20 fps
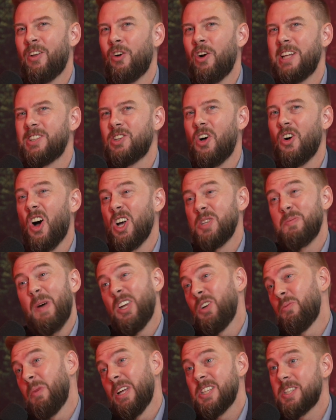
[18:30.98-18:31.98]
it's all caused by
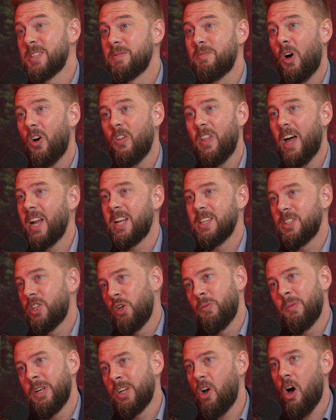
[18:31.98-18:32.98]
humans. All that is
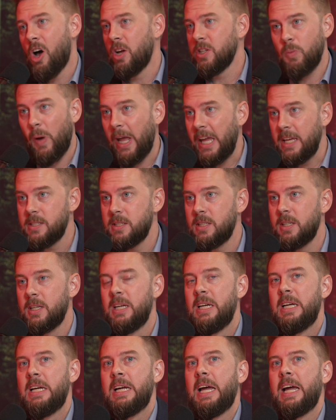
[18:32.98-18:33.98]
human caused waste.
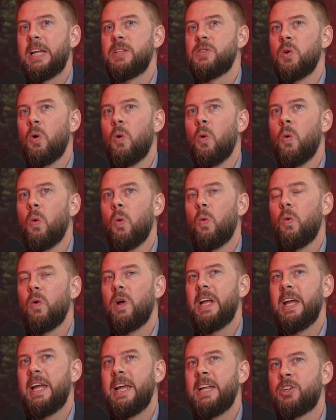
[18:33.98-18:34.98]
And so
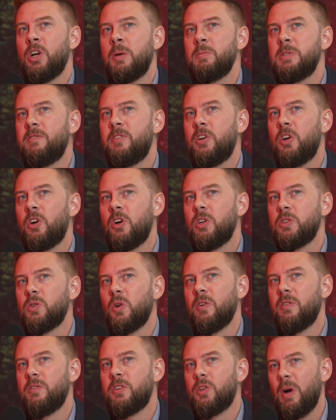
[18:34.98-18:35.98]
in terms of your sort
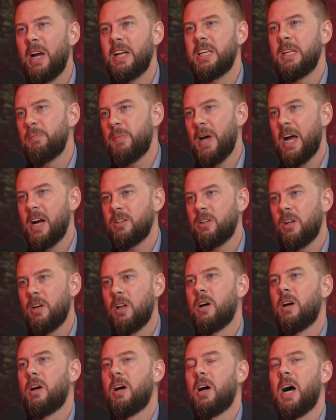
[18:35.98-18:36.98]
of direct impact on
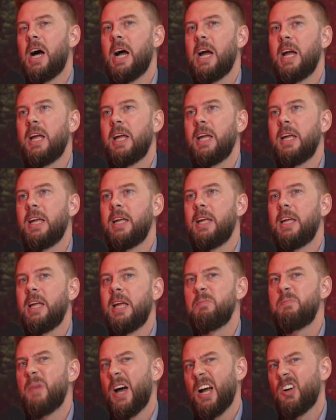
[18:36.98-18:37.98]
a high
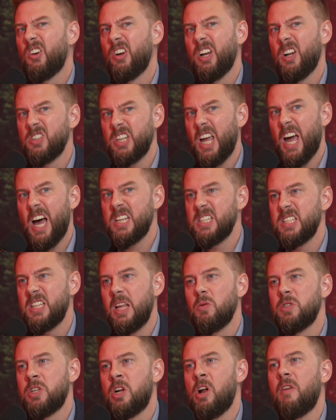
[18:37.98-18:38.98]
impact greenhouse gas,
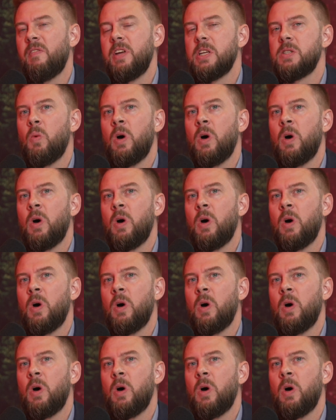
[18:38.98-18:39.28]
that was an obvious